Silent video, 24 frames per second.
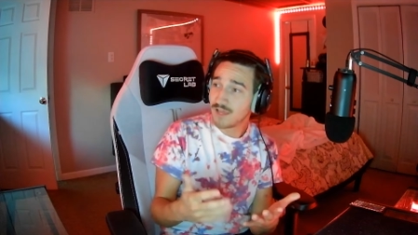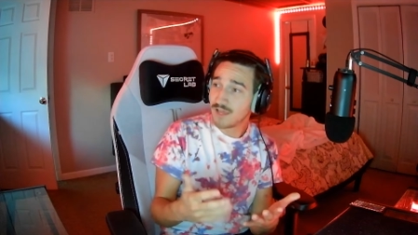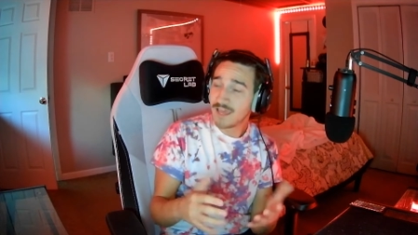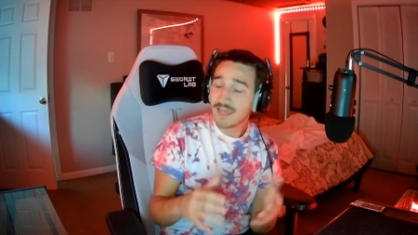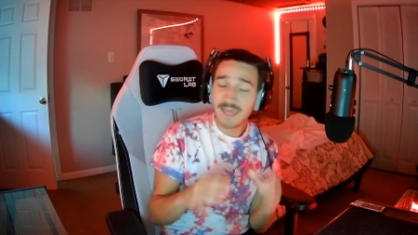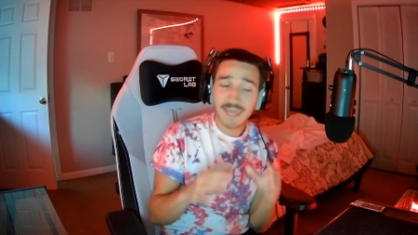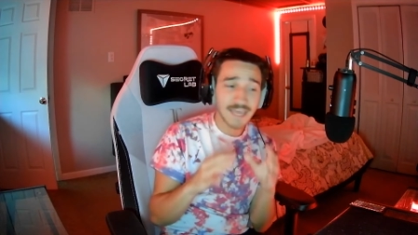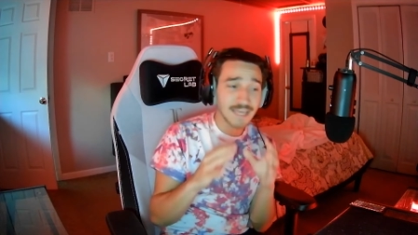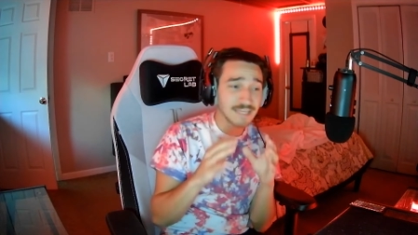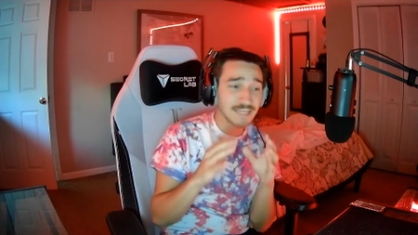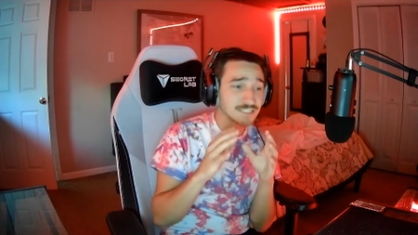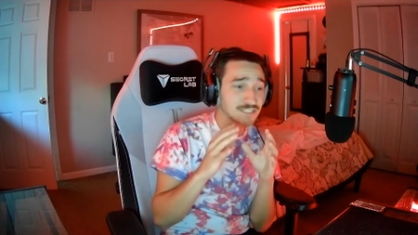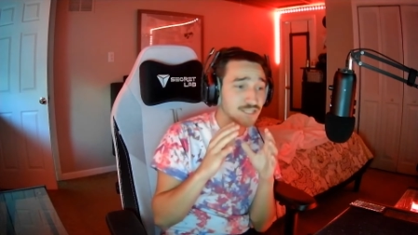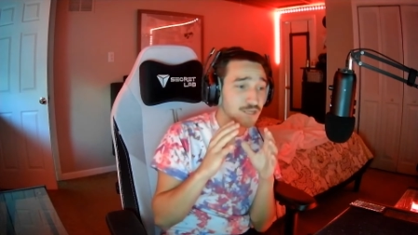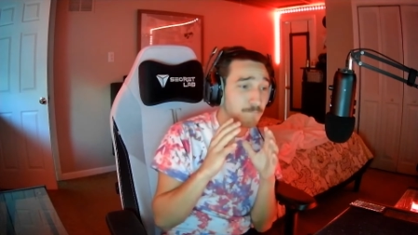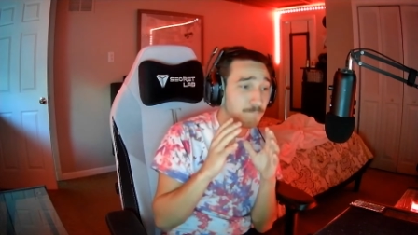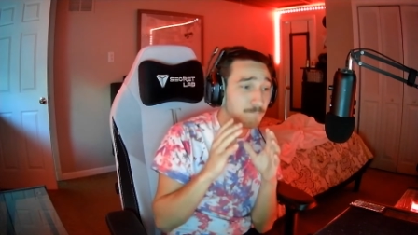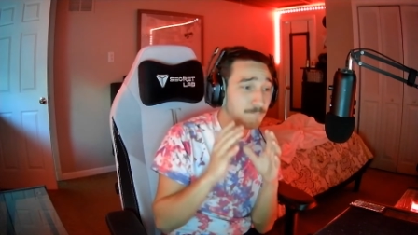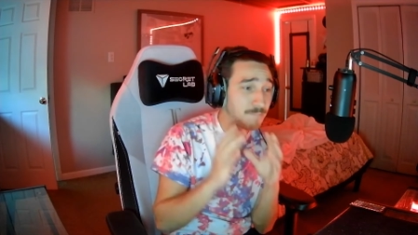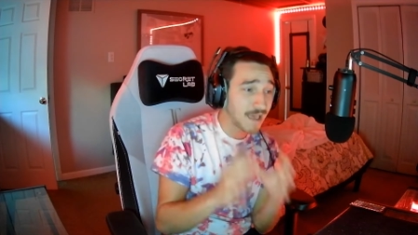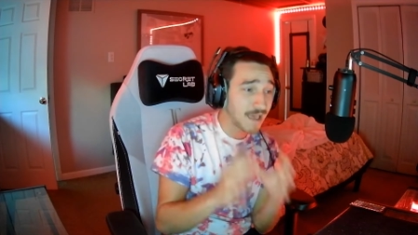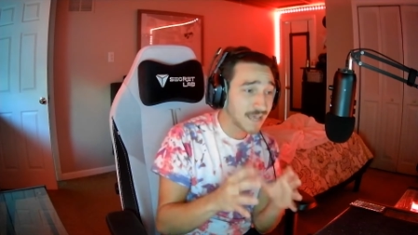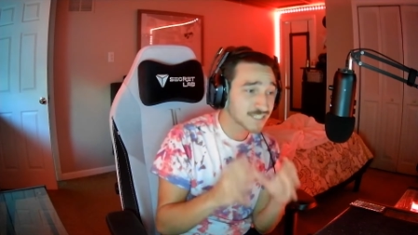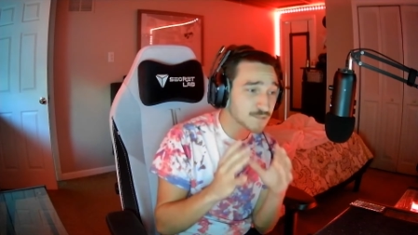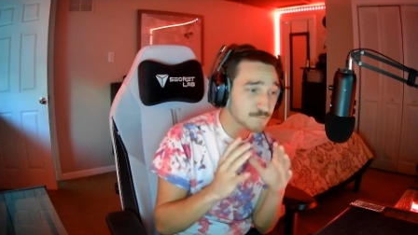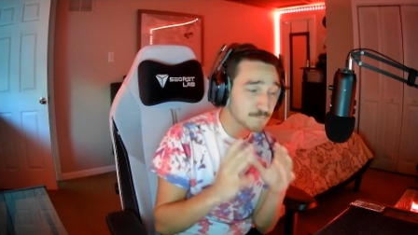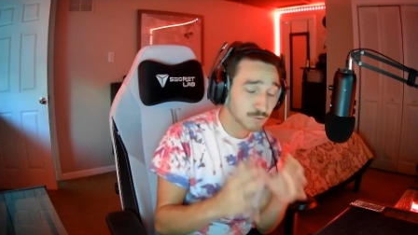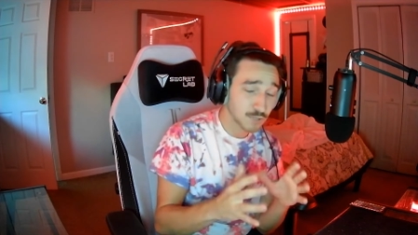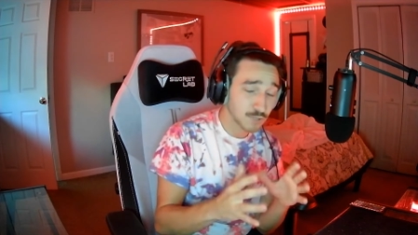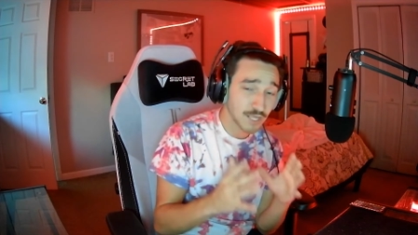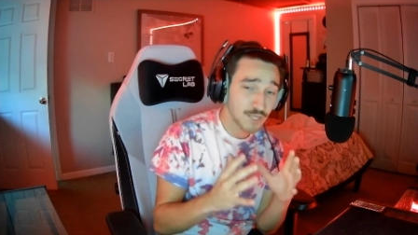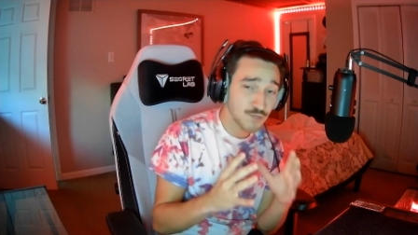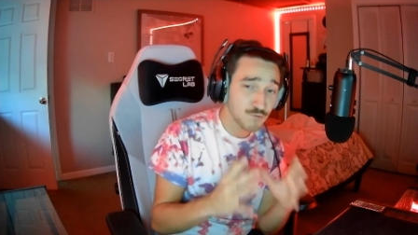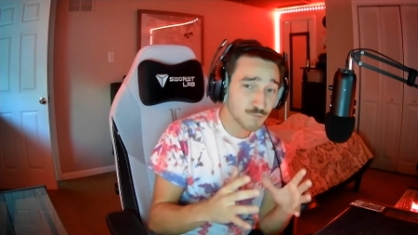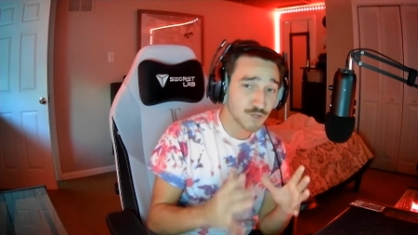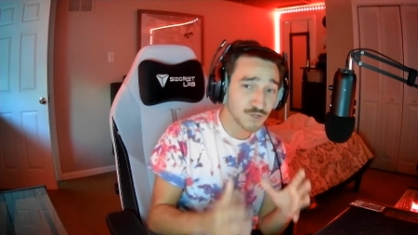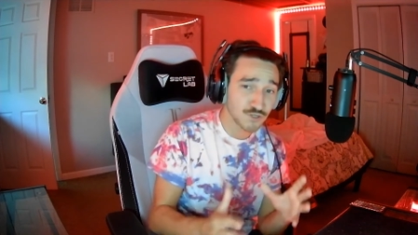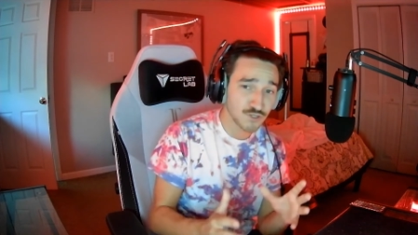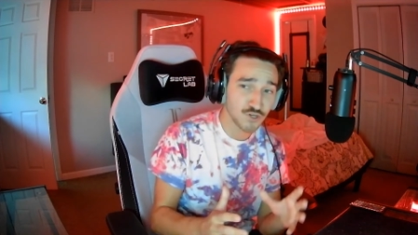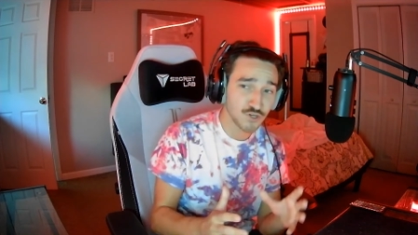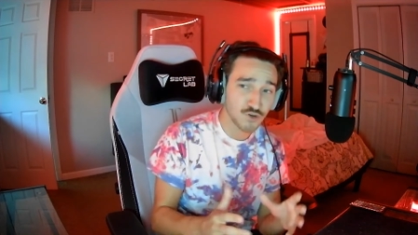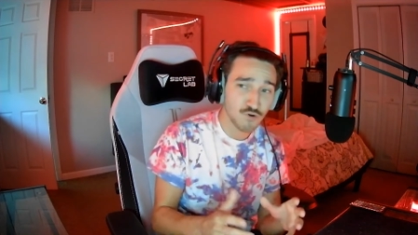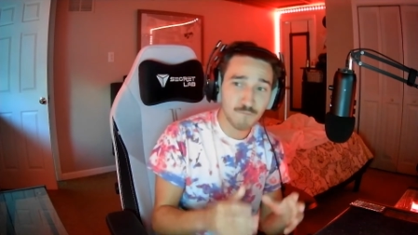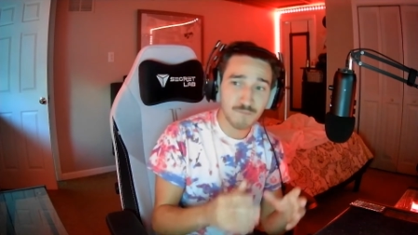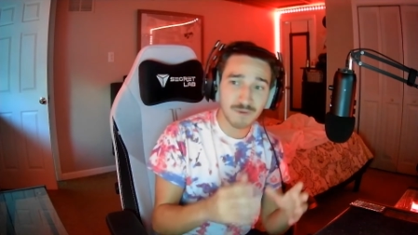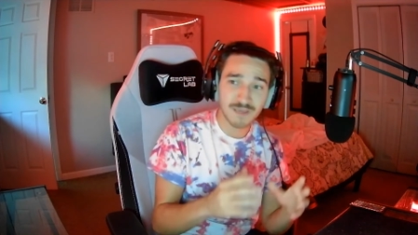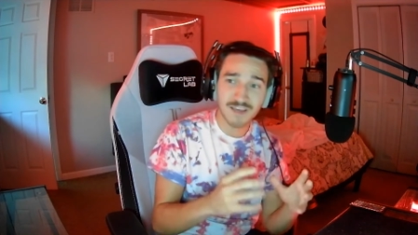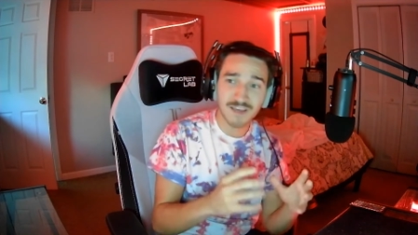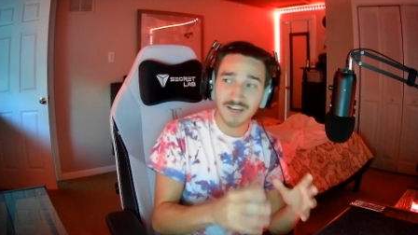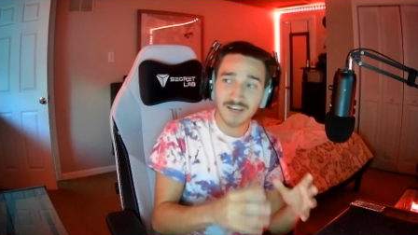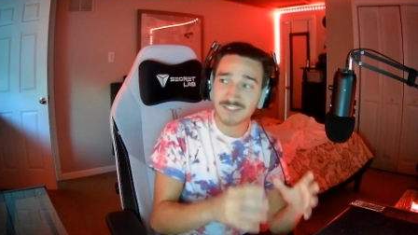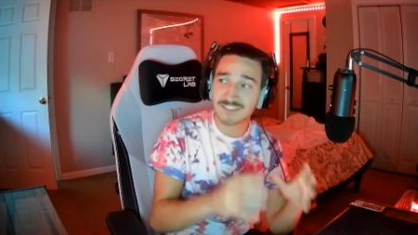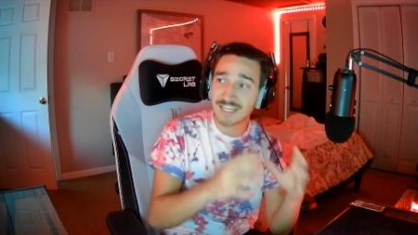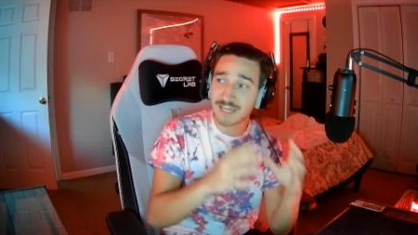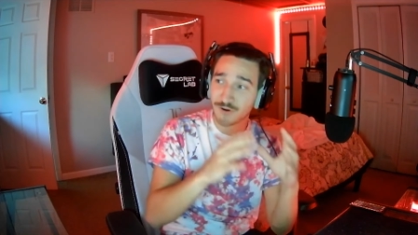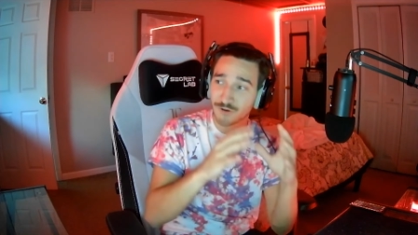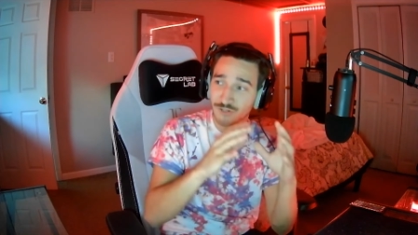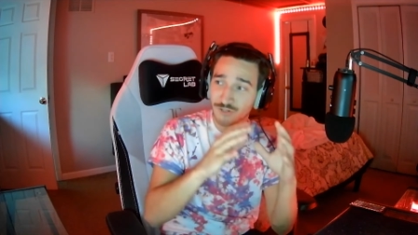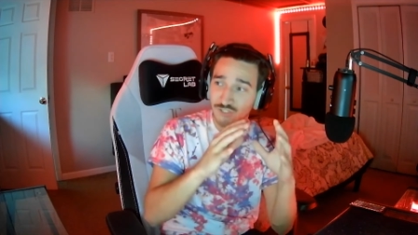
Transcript: is the best play you can do because they are